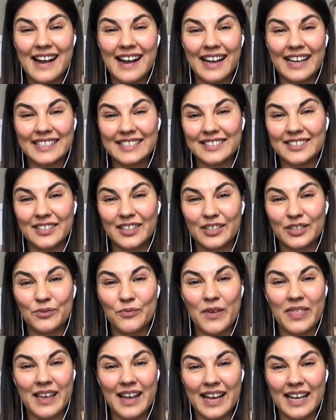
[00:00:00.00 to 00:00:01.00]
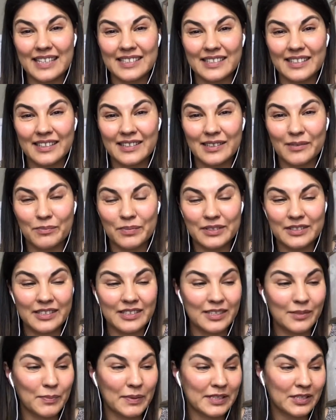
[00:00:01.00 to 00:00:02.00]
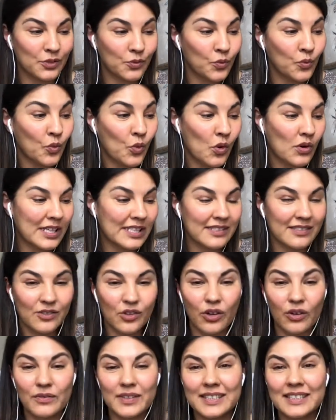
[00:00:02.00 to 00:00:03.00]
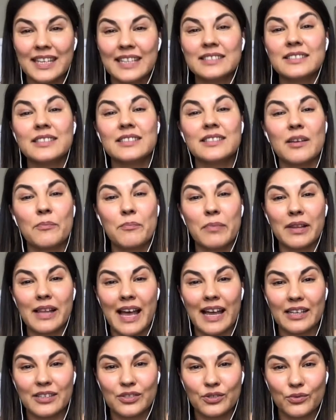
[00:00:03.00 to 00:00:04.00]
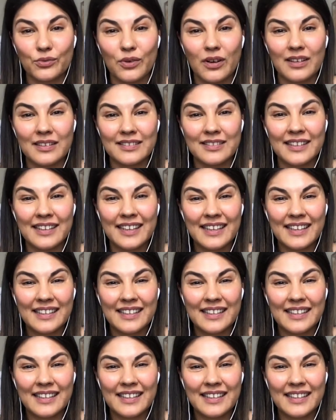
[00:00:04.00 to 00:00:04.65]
I start with asking the participants, was COVID-19 a black swan?